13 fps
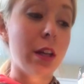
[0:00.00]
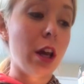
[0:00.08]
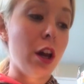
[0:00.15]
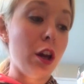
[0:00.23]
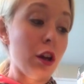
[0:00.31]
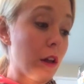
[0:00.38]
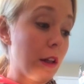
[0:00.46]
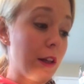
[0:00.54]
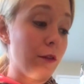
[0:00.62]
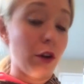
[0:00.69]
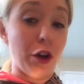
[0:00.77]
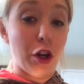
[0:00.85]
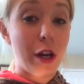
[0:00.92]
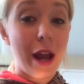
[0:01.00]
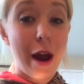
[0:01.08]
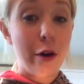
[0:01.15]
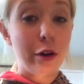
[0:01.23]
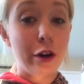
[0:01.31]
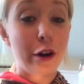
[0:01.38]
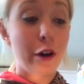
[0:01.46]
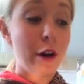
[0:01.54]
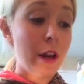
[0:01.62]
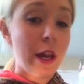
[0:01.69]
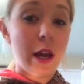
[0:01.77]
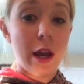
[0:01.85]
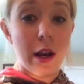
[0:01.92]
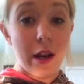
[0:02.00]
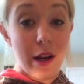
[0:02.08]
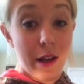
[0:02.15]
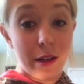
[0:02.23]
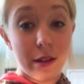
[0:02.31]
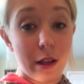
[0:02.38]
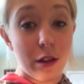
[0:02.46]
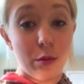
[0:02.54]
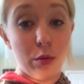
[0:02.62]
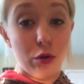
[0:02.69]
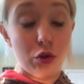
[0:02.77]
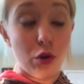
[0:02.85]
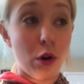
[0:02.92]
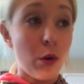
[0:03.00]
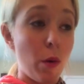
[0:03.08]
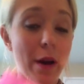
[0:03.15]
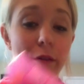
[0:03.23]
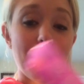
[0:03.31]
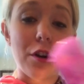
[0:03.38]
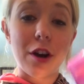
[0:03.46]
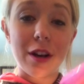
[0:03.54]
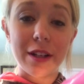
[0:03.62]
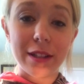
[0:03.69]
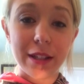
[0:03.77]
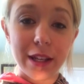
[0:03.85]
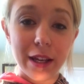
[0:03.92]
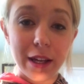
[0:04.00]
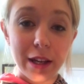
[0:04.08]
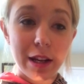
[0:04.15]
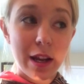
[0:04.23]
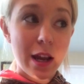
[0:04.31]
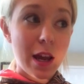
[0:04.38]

You can leave it on your counter, in an accessible drawer, wherever you're going to see it.